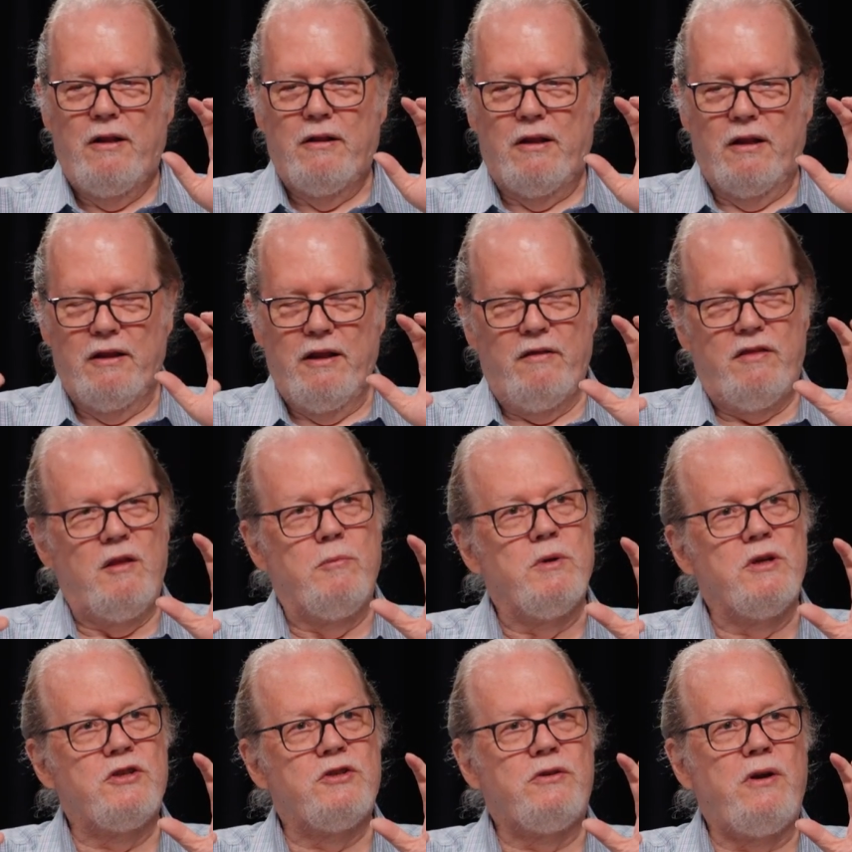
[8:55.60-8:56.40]
the
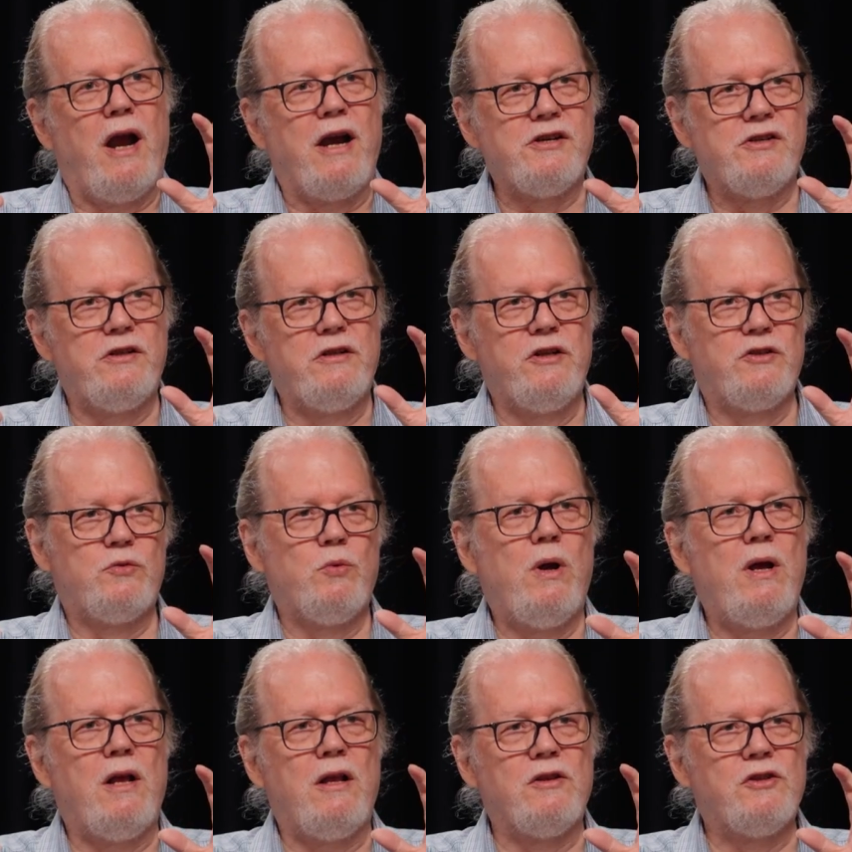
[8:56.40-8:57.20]
lithium extraction as
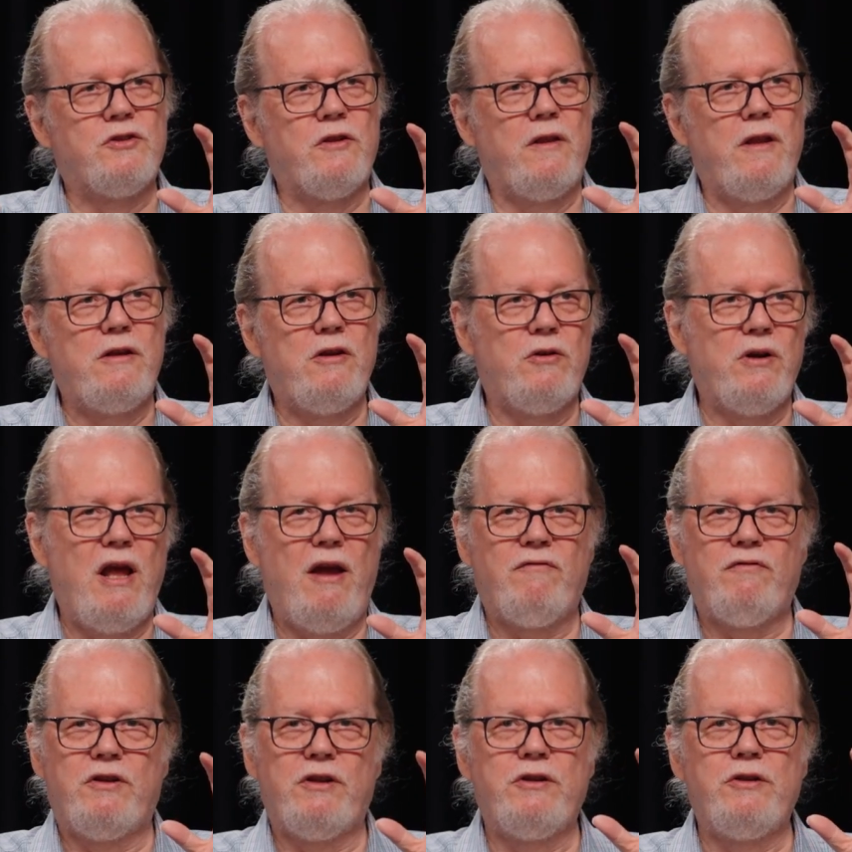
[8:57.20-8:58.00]
well. So they don't
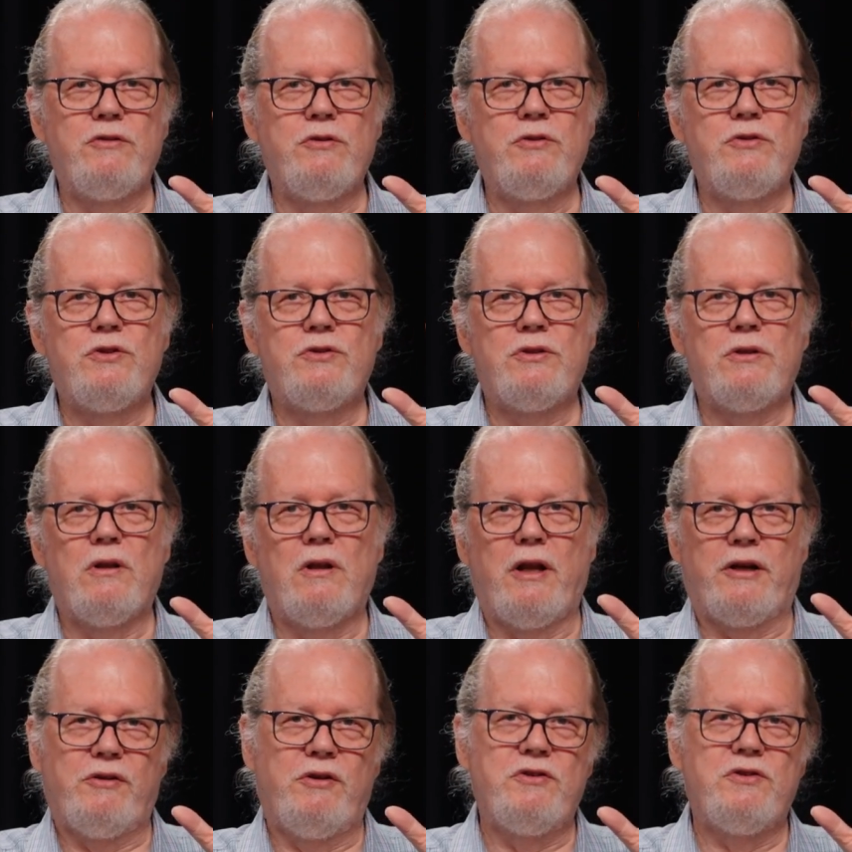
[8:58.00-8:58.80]
have to use
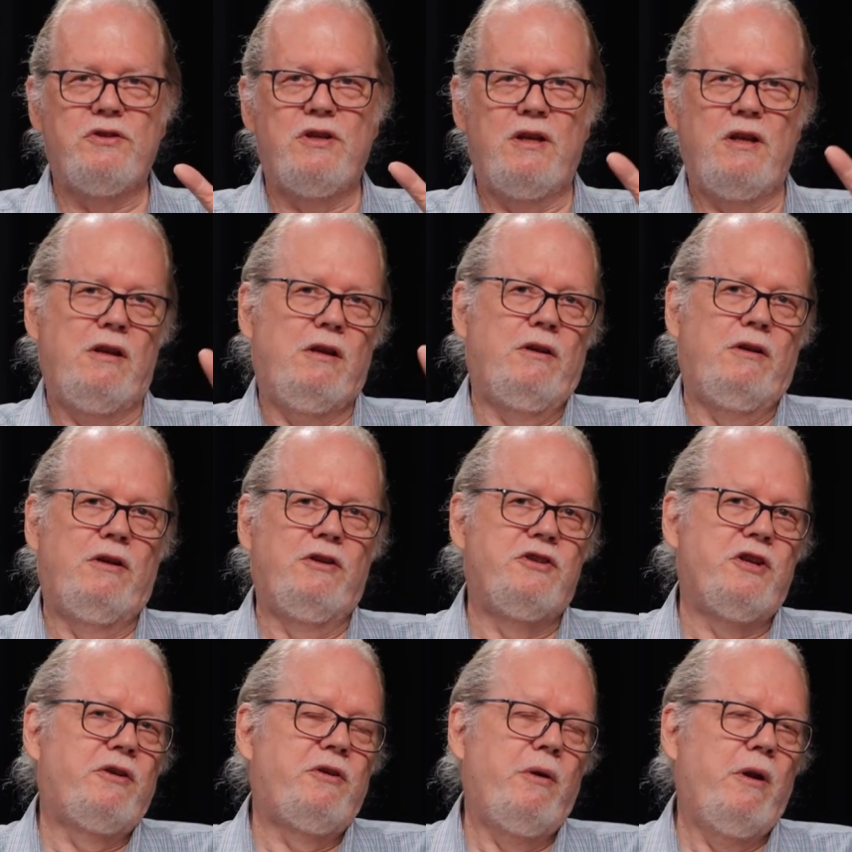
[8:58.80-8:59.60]
electricity
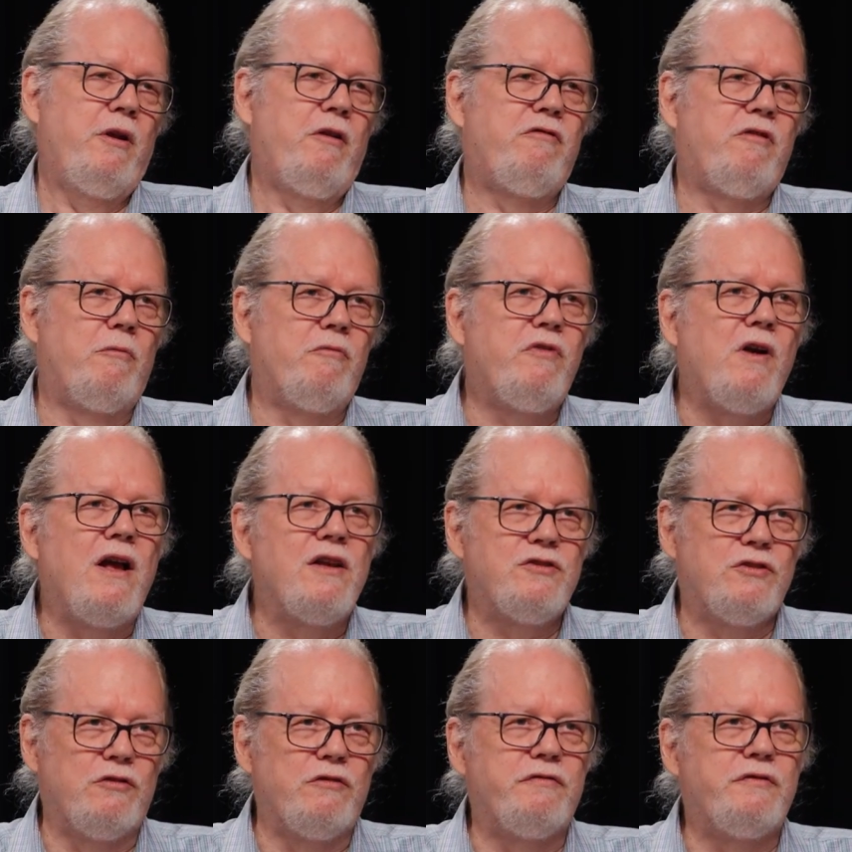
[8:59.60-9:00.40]
generated from
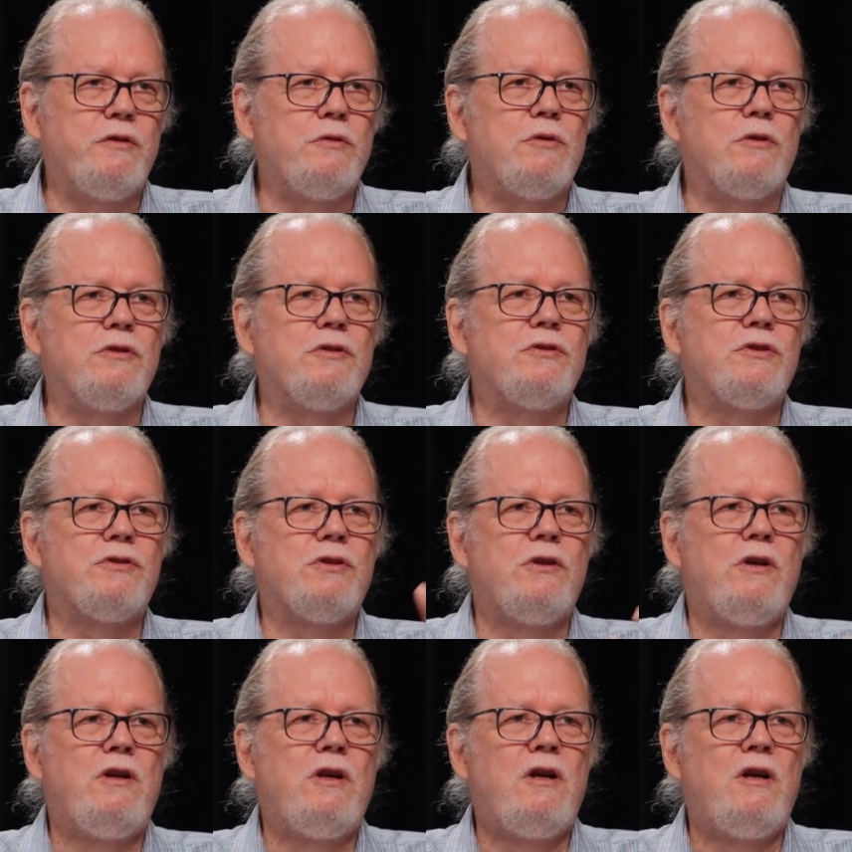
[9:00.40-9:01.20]
fossil fuels,